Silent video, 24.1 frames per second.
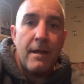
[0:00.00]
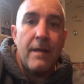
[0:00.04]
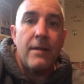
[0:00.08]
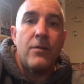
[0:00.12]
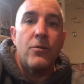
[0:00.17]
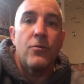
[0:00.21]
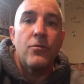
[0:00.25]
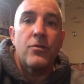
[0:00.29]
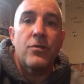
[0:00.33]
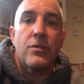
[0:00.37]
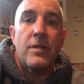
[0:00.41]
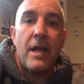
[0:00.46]

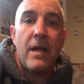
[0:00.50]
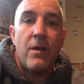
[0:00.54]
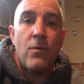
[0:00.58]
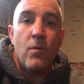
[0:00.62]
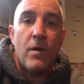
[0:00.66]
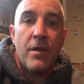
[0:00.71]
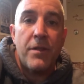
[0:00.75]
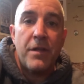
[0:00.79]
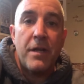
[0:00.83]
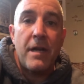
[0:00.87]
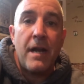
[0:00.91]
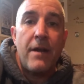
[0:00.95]
you stay
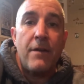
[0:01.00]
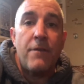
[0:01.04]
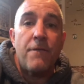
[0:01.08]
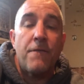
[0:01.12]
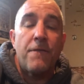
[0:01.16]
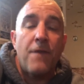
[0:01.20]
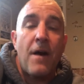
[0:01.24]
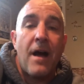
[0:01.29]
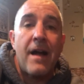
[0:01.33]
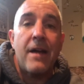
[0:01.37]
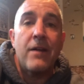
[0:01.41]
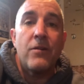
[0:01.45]
with it, and you
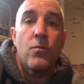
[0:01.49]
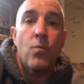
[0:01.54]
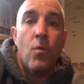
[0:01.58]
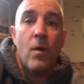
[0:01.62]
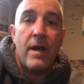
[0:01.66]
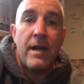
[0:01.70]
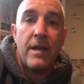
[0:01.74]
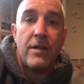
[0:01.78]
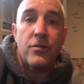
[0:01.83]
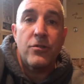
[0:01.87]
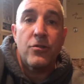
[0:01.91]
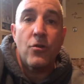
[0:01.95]
find
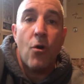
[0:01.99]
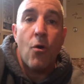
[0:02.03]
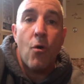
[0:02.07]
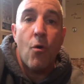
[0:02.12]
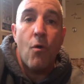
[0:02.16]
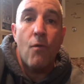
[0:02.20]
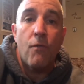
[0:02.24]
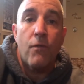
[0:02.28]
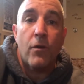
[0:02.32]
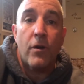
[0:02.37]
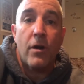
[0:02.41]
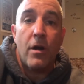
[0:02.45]
ways to
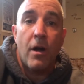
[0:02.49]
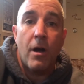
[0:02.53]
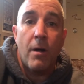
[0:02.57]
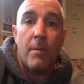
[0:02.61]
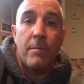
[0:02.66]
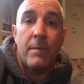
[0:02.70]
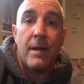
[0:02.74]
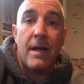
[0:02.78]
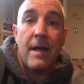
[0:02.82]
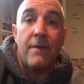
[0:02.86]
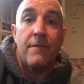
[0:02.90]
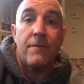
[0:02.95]

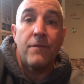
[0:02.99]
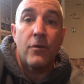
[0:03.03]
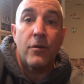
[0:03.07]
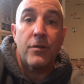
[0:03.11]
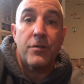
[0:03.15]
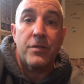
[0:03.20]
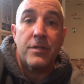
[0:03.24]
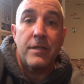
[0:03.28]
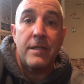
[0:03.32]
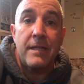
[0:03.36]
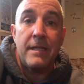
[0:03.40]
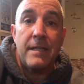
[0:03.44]
overcome
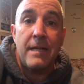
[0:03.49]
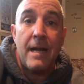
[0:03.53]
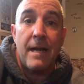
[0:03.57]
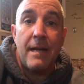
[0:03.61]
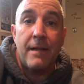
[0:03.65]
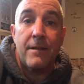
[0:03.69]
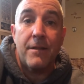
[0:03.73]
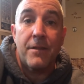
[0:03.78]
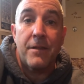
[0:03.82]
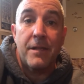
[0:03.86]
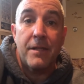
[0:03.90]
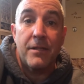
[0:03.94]
adversity
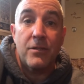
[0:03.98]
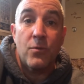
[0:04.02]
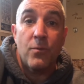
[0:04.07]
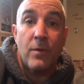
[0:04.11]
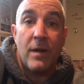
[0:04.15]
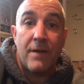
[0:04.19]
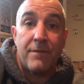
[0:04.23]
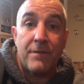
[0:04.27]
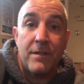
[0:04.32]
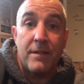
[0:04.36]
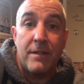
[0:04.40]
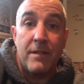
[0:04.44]
and the things that
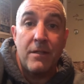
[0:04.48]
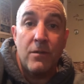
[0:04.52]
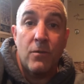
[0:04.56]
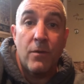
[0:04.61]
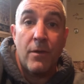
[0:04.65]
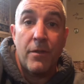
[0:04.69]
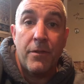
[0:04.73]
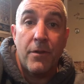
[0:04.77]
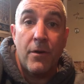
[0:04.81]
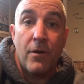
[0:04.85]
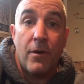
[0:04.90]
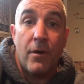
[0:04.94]
we have to deal
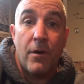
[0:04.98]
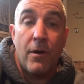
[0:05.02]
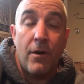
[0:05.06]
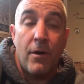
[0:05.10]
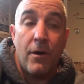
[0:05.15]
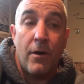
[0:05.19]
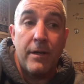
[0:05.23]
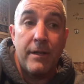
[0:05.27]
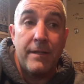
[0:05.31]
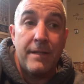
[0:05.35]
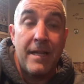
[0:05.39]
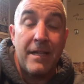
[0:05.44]
with
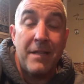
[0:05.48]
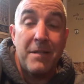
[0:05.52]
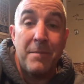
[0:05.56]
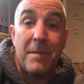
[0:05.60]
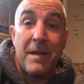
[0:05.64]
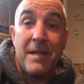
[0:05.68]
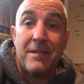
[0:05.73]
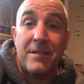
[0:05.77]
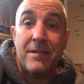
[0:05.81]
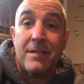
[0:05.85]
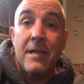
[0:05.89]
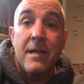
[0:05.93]
on a daily
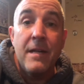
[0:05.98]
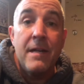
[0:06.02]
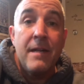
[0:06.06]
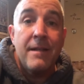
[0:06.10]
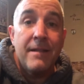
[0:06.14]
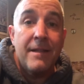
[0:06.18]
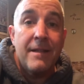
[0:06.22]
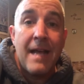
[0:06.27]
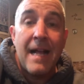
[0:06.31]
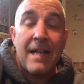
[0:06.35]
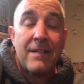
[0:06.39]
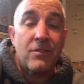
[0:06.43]
basis.
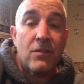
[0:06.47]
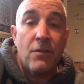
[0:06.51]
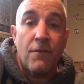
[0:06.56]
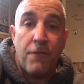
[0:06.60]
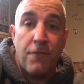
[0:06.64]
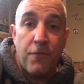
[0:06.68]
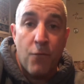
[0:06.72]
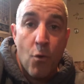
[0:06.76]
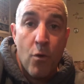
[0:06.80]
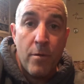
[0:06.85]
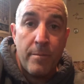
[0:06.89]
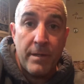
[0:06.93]
That's the
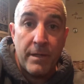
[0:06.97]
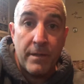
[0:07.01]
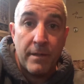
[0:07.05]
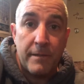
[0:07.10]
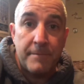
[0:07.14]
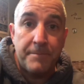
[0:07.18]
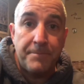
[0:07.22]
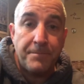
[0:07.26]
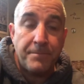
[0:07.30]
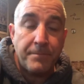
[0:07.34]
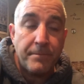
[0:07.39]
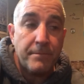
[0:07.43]
formula.
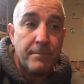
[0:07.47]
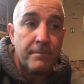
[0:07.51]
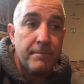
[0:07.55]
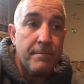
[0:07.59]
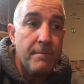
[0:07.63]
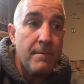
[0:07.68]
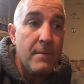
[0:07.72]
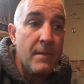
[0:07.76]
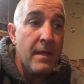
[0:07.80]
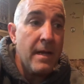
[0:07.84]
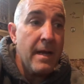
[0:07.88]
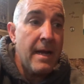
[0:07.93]

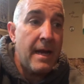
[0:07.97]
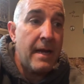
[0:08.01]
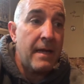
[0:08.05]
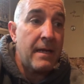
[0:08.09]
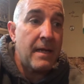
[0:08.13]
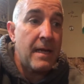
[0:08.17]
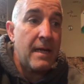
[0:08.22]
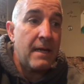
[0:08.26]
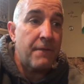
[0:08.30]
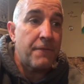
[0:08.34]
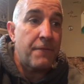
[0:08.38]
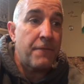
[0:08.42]
And
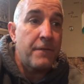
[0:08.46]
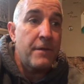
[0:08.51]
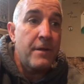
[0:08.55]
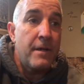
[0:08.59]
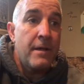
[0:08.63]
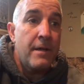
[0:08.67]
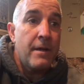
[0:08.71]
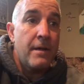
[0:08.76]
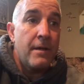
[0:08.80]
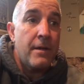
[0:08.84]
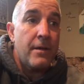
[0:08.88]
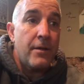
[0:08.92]
if
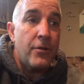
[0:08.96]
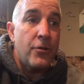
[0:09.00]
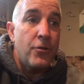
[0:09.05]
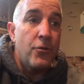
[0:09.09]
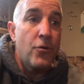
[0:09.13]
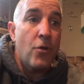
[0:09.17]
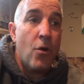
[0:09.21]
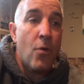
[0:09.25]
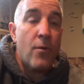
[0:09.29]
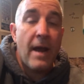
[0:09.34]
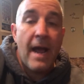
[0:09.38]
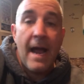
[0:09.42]
you
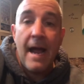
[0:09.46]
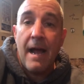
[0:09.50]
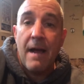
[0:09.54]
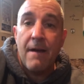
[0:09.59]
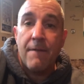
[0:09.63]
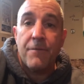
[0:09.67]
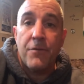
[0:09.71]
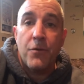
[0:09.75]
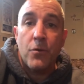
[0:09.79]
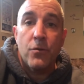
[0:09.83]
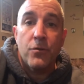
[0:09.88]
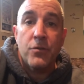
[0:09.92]
don't
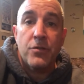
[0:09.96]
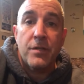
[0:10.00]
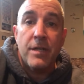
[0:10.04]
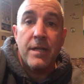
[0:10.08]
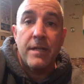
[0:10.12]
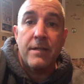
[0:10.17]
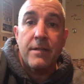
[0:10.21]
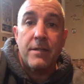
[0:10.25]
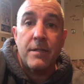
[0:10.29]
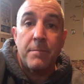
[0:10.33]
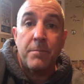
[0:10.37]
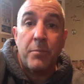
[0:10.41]
have those
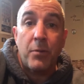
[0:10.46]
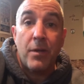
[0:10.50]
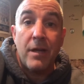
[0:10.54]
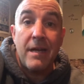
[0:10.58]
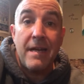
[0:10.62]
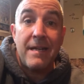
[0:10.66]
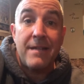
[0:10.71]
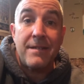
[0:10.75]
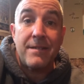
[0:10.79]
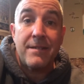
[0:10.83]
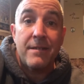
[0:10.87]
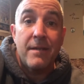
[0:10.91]
things in
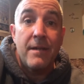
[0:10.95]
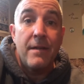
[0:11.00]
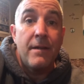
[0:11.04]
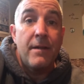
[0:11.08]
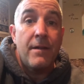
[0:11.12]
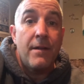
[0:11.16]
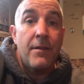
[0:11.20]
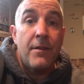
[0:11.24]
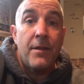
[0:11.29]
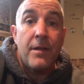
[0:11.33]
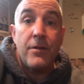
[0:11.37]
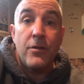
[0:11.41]
place,
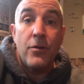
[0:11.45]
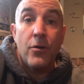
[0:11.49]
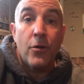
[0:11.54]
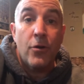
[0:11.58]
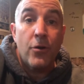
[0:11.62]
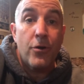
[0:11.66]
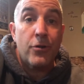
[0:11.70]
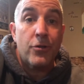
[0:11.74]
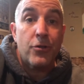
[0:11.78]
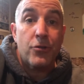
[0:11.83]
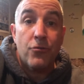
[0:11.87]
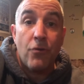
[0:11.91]
then you're
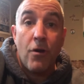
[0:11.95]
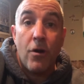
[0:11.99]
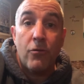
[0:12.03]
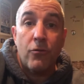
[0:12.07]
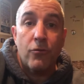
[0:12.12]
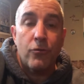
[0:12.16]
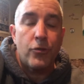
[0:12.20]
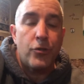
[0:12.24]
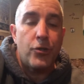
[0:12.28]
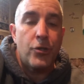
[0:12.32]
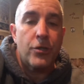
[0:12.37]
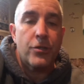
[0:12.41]
going to
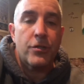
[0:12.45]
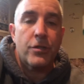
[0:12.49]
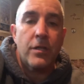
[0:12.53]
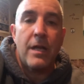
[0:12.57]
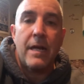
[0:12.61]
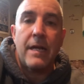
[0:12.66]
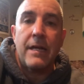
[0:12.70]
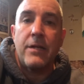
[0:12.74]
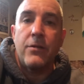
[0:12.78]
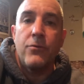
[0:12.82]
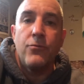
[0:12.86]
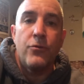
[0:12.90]
struggle just
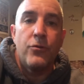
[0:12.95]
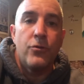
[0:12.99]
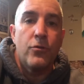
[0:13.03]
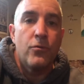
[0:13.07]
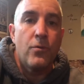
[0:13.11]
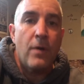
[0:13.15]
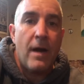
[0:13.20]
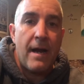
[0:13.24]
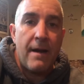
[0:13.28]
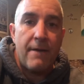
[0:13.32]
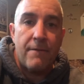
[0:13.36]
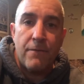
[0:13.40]
like you
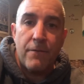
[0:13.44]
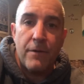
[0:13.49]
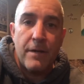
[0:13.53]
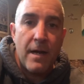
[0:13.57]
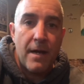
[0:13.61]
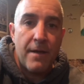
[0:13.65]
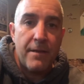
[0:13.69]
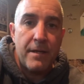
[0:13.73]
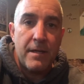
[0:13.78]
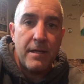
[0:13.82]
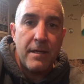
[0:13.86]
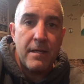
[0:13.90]
do every
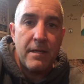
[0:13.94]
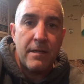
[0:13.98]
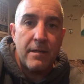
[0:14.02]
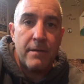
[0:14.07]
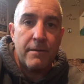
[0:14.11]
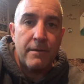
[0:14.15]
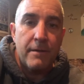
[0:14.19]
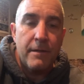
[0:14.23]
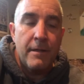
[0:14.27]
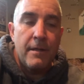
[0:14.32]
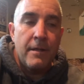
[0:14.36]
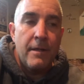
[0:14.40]
other
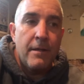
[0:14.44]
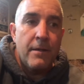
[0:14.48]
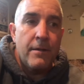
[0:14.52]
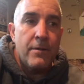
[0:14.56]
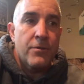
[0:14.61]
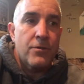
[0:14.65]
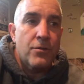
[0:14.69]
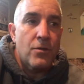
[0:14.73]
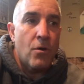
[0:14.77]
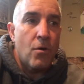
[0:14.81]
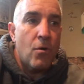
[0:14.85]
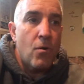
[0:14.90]
year.
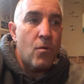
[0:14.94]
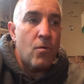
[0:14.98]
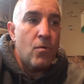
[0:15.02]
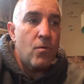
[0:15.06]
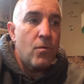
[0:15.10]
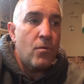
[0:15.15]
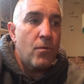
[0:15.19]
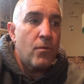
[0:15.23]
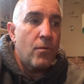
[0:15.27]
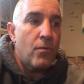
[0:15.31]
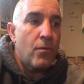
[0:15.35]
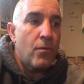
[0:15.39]

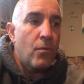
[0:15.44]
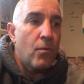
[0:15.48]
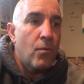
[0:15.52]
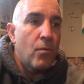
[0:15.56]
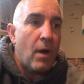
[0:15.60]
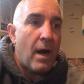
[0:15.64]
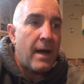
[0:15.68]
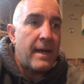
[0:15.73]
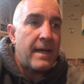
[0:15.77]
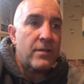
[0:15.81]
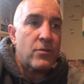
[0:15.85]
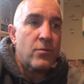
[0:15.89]
So
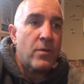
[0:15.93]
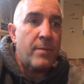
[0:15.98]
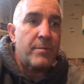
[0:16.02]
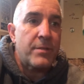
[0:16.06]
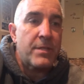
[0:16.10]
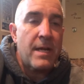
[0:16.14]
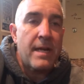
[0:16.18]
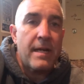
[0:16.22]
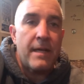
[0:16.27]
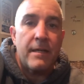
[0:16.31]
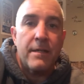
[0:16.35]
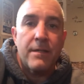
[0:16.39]
I guess what I'm
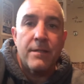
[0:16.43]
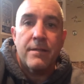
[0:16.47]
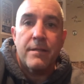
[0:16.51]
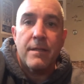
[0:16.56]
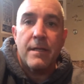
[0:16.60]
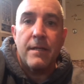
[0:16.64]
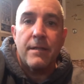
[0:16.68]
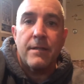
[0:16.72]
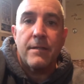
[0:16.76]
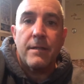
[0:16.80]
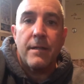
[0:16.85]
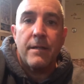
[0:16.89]
saying is
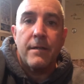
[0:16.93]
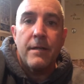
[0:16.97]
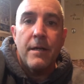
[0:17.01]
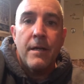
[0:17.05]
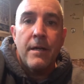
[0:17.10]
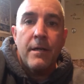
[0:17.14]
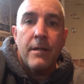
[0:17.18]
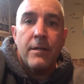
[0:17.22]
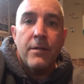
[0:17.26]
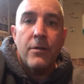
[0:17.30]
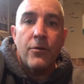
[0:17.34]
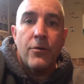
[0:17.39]
that
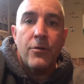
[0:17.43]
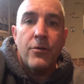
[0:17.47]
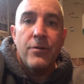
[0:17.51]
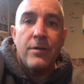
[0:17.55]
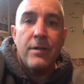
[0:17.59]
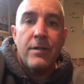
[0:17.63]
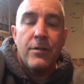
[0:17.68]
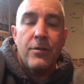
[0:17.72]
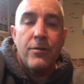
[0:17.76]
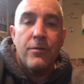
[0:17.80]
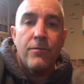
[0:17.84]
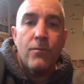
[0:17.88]

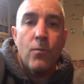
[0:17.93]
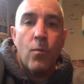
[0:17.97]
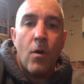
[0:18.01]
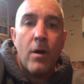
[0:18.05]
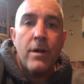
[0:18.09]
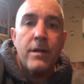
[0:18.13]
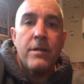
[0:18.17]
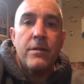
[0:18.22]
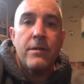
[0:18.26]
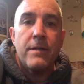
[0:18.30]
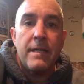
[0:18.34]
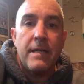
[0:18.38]

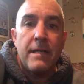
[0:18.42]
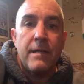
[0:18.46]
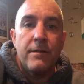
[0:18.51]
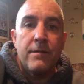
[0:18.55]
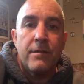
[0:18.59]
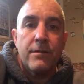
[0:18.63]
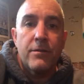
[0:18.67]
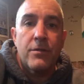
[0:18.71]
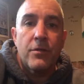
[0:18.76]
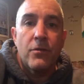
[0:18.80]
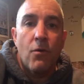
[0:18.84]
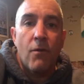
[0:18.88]
you
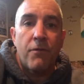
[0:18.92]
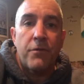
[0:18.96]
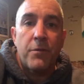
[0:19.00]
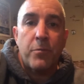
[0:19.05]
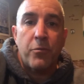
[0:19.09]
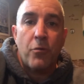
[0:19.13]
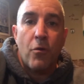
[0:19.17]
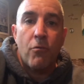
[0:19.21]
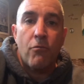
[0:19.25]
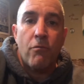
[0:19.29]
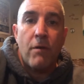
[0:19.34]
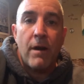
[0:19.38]
need to know if the
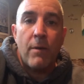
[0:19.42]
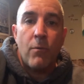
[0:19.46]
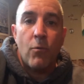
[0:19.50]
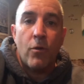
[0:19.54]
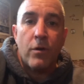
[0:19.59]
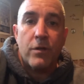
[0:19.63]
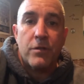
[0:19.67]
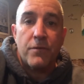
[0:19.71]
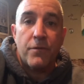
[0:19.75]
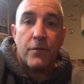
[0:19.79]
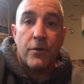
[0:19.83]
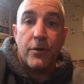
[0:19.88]
program
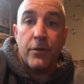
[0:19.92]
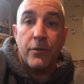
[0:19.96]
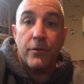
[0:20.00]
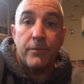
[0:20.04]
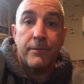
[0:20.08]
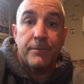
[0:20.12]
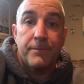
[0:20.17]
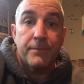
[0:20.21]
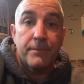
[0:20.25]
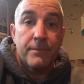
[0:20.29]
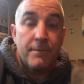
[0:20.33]
works for you.